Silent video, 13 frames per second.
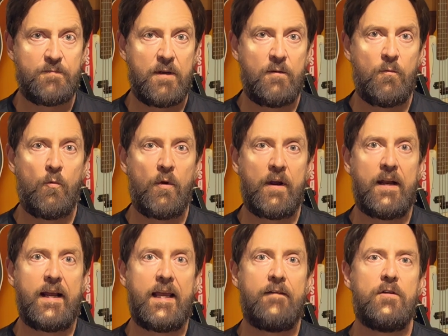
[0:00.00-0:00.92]
but we're going
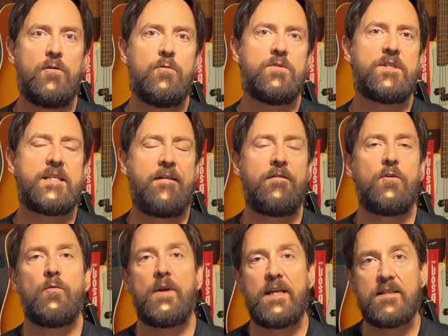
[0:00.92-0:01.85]
to give you 7
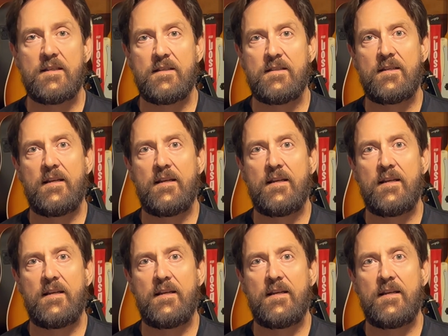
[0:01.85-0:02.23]
reasons